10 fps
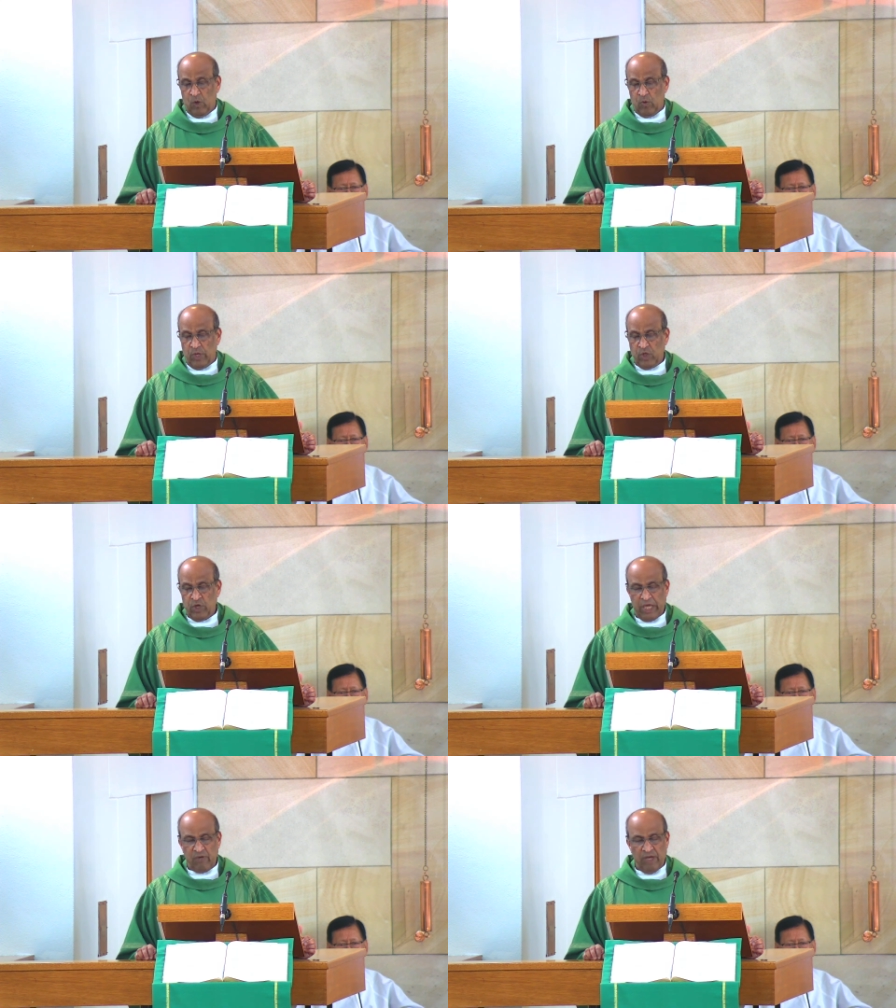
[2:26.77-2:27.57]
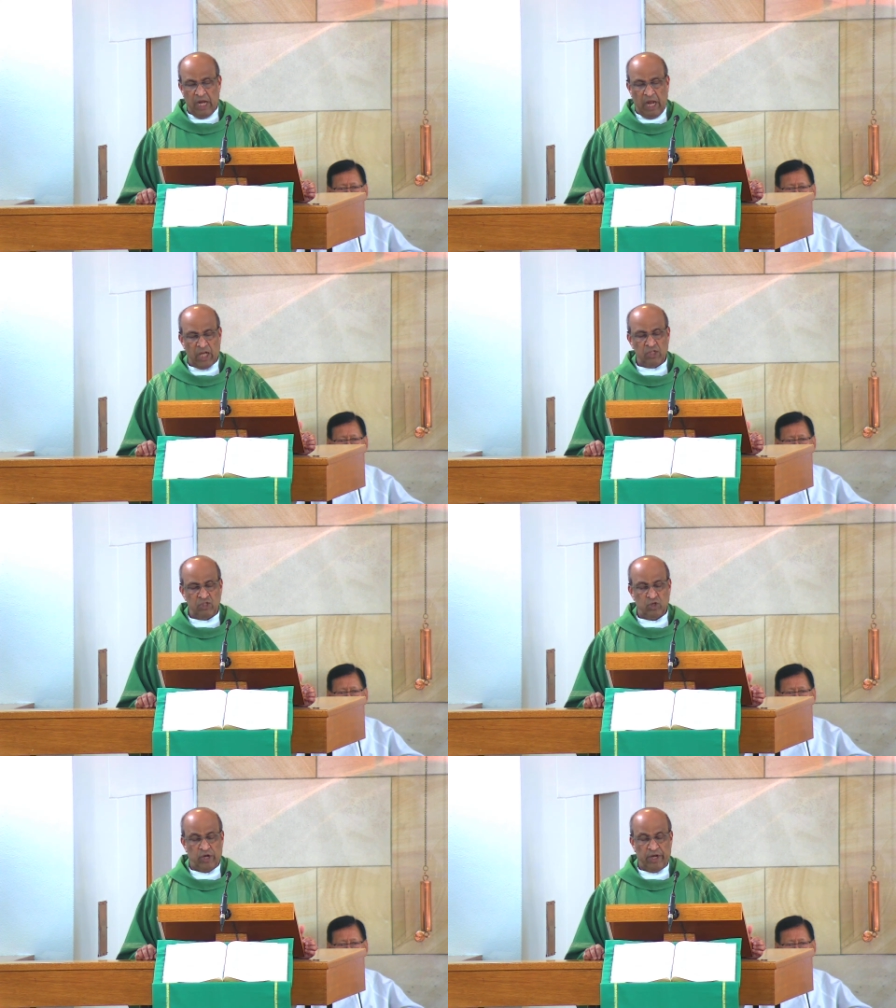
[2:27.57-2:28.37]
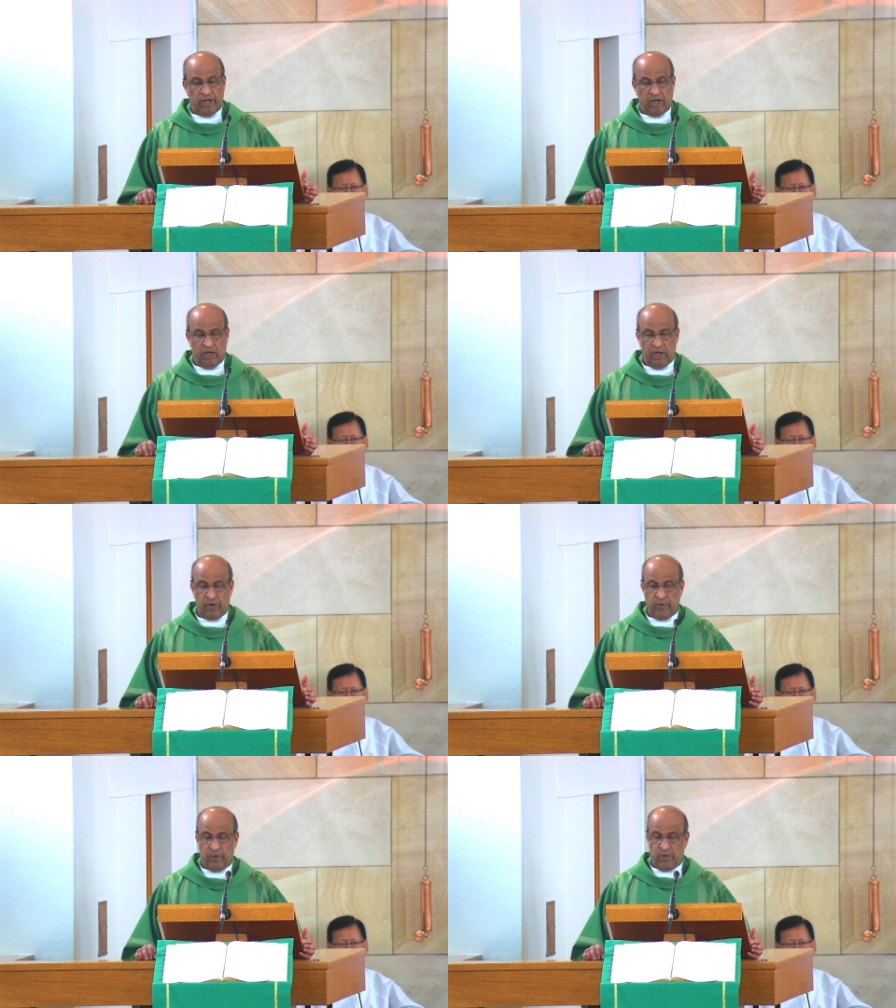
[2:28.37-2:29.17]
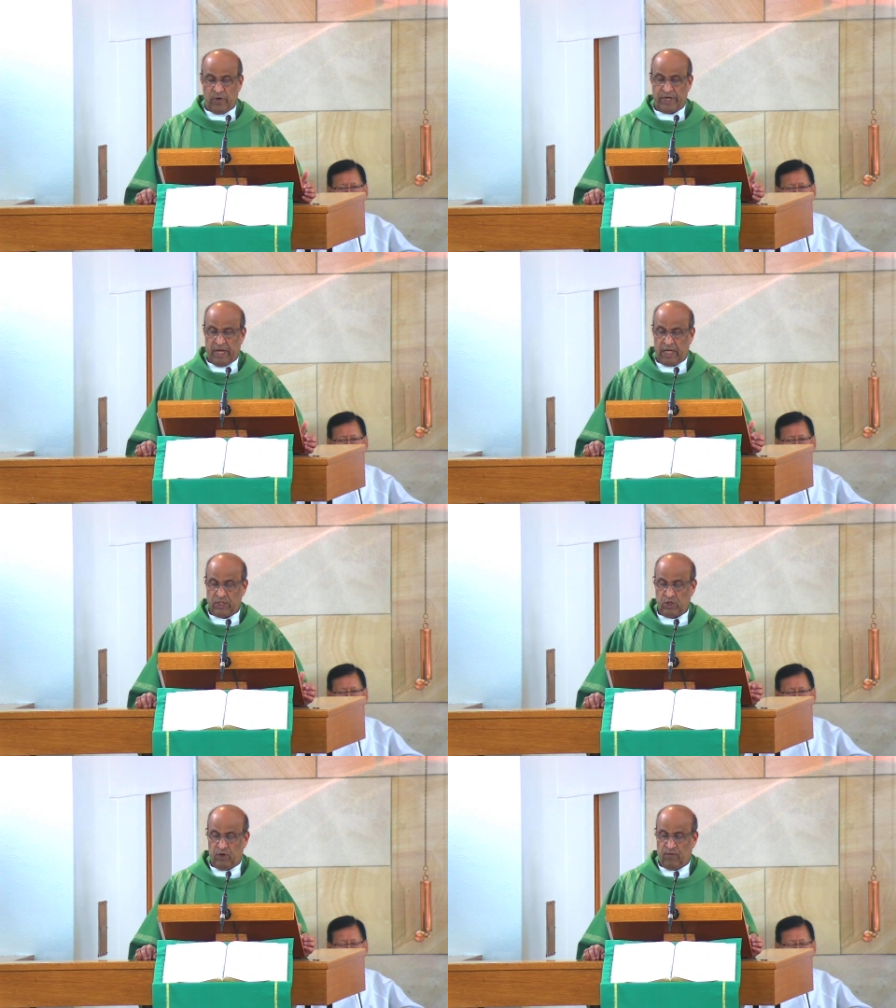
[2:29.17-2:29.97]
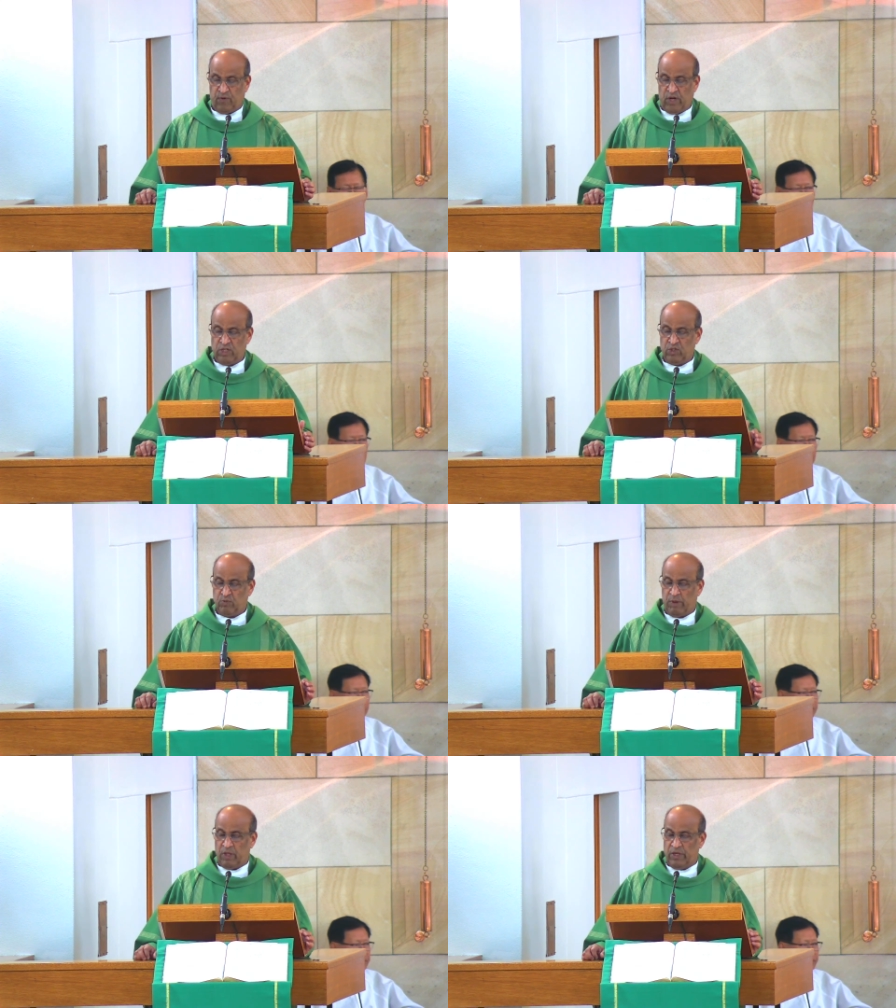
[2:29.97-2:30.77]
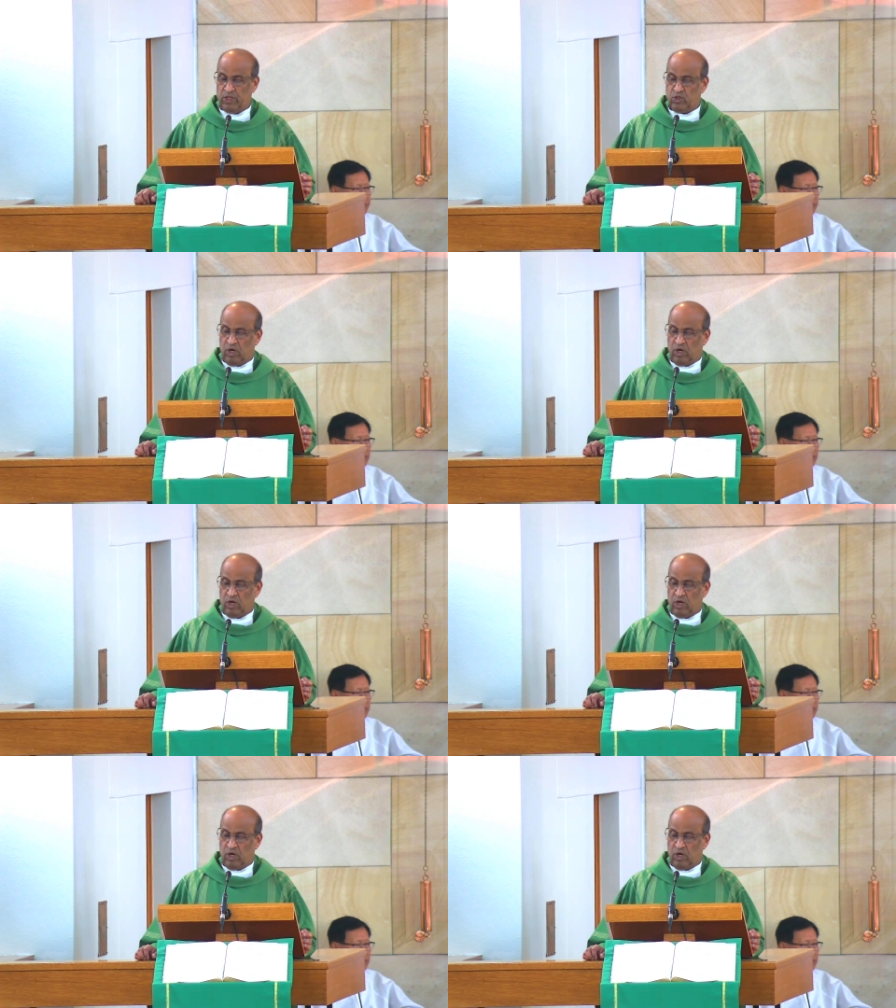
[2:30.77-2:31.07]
when you give a lunch or a dinner, do not ask your friends, brothers,